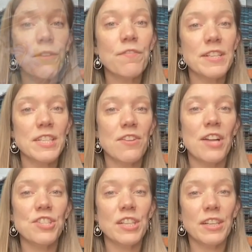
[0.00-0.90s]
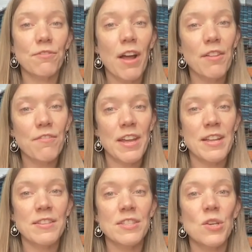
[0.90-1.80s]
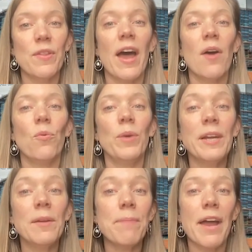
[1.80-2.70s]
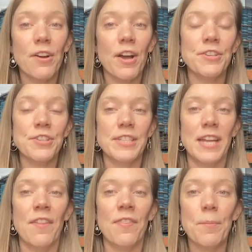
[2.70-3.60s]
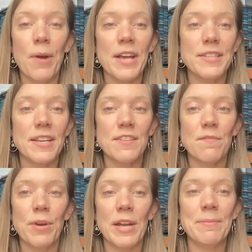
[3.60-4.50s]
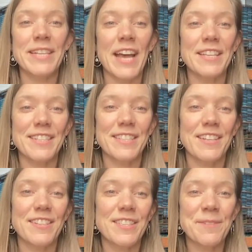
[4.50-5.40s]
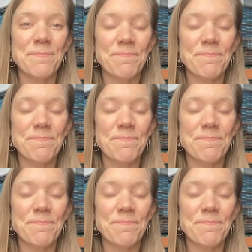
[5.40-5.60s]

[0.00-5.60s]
physiologically relevant so that we can better understand the process of brain metastasis.